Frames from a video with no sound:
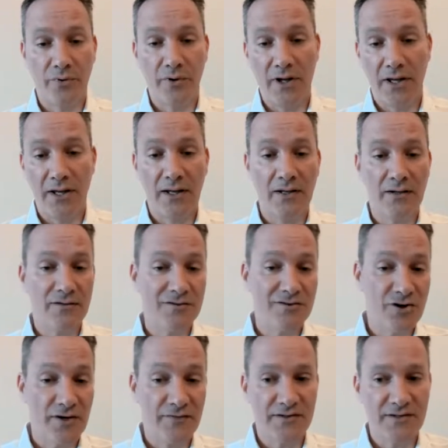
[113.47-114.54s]
and you
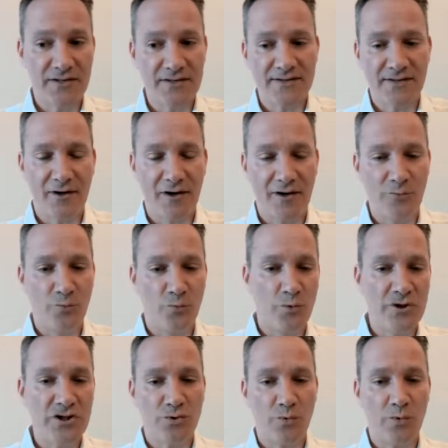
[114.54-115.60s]
have to decide
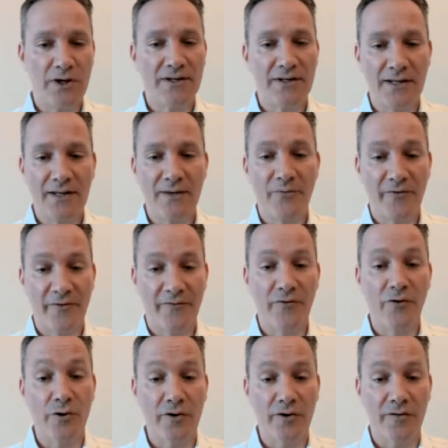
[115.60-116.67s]
which one comes
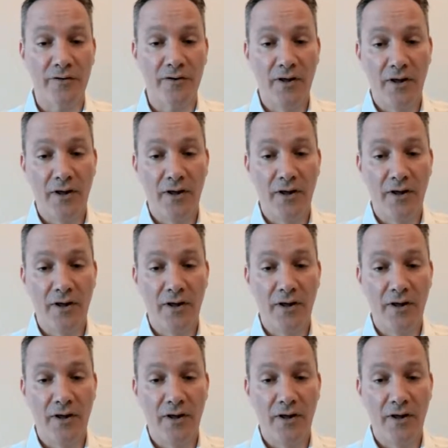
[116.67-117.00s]
first.